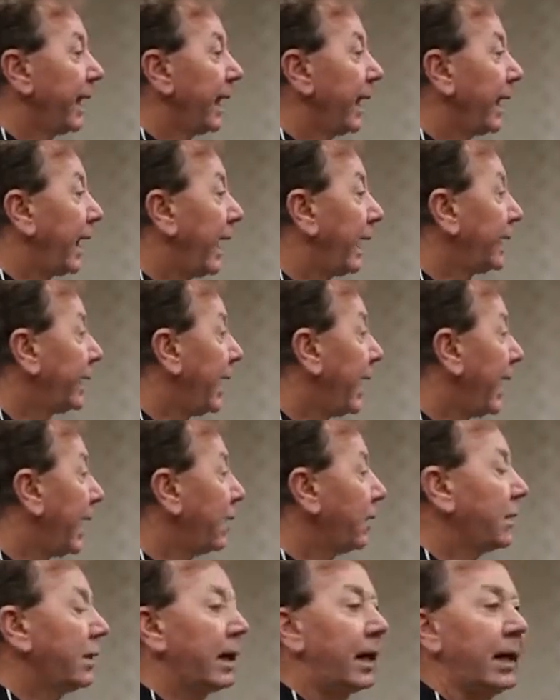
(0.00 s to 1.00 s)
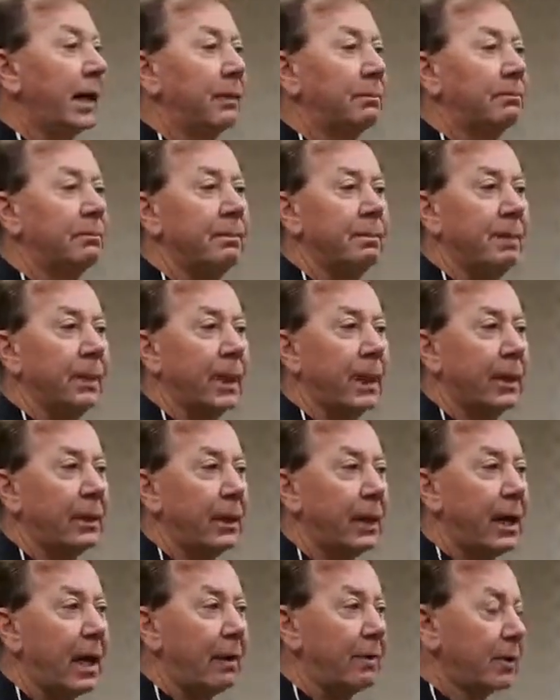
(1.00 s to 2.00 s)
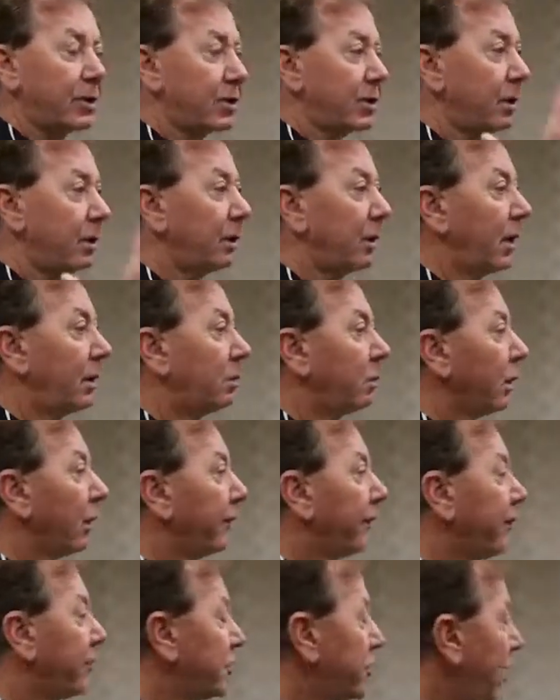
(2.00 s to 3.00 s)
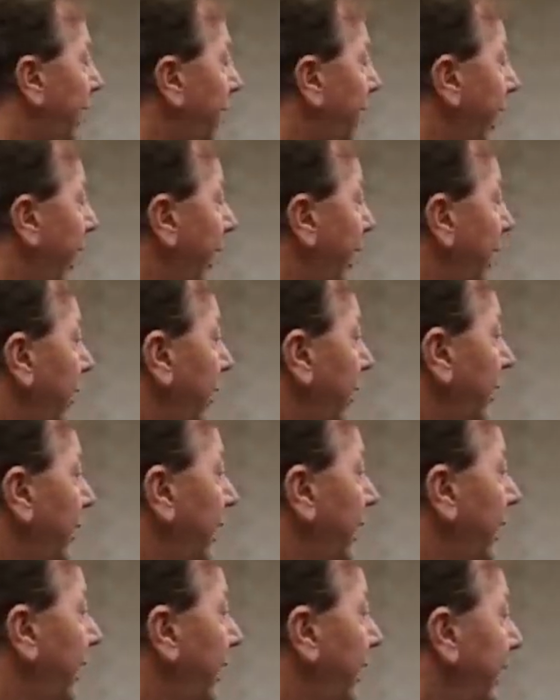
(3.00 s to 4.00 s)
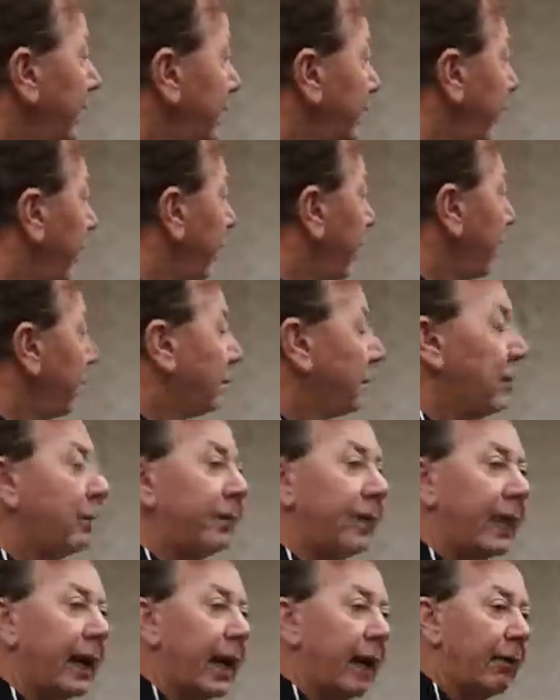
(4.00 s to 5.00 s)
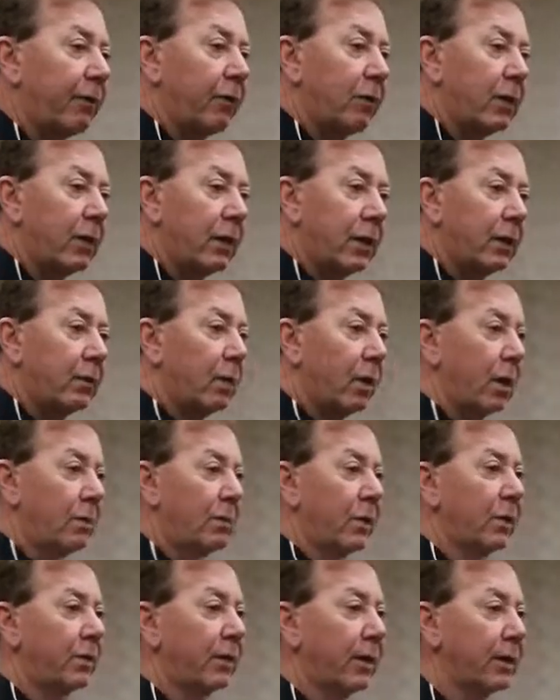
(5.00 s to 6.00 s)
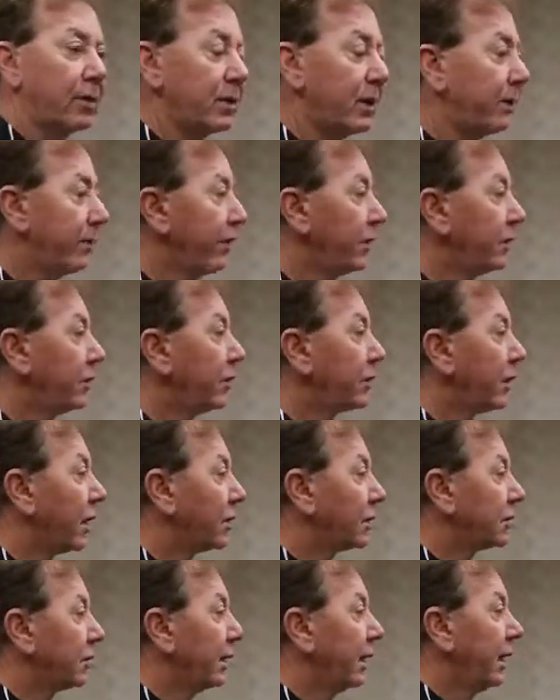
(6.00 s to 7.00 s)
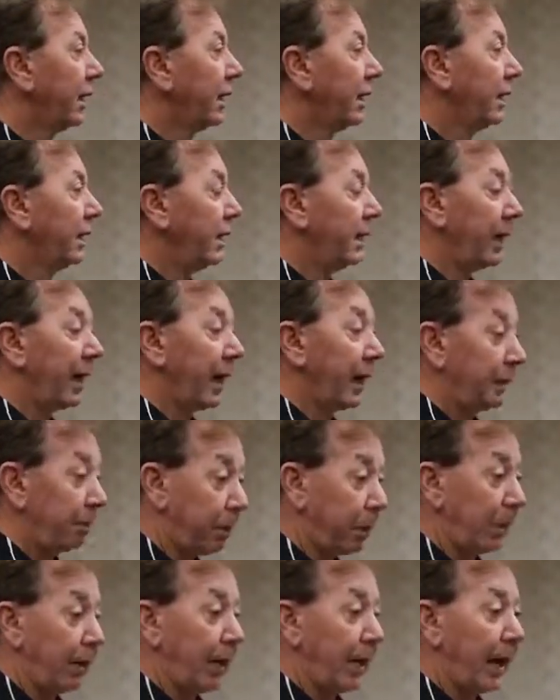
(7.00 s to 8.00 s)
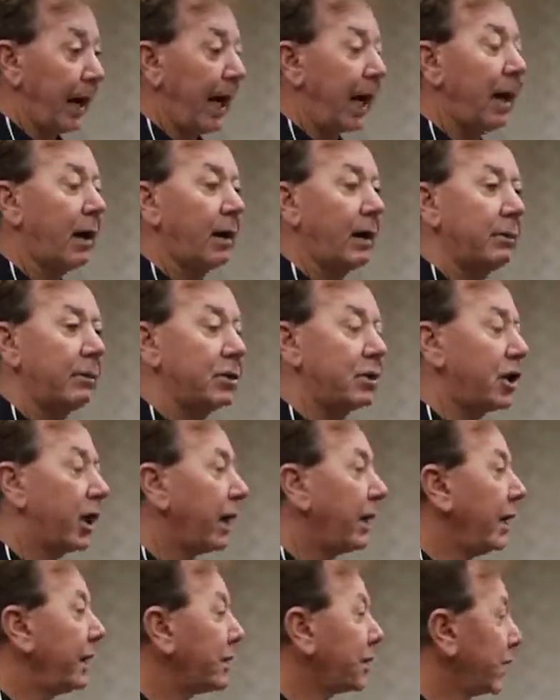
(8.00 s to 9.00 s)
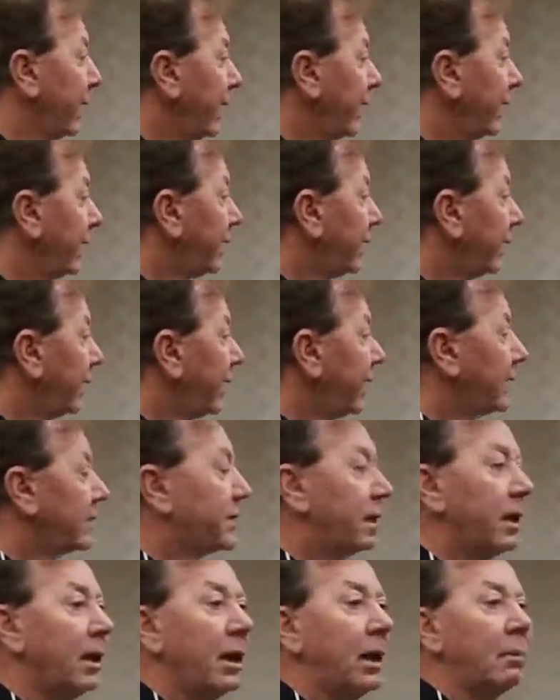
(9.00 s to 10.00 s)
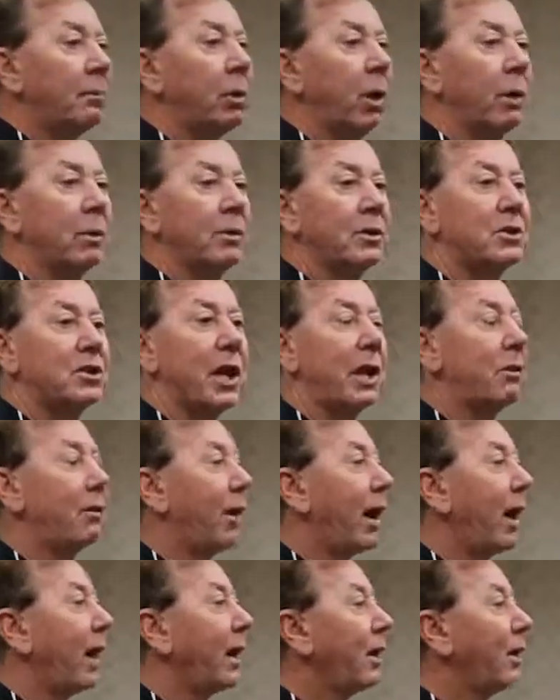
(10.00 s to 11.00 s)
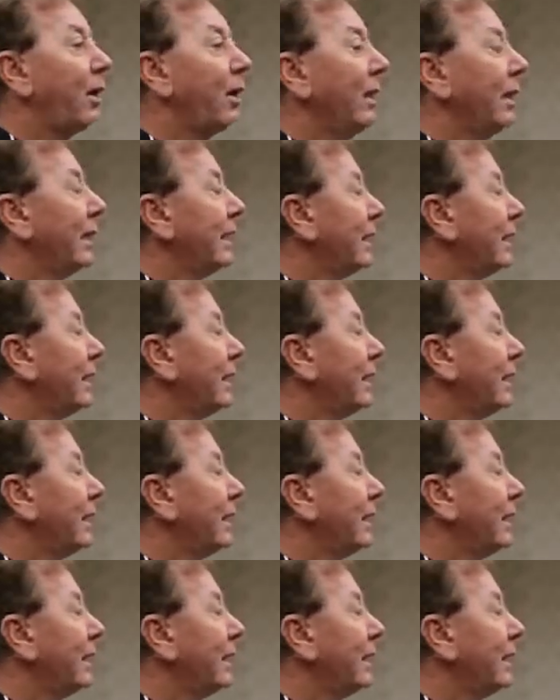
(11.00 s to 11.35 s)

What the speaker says: and I hired the chemist that had worked for Sunrider, and Sunrider moved to California. He didn't want to move, and I was living in Utah, so I hired him. He was a Chinese guy, and he came in, he said, boy, when Sunrider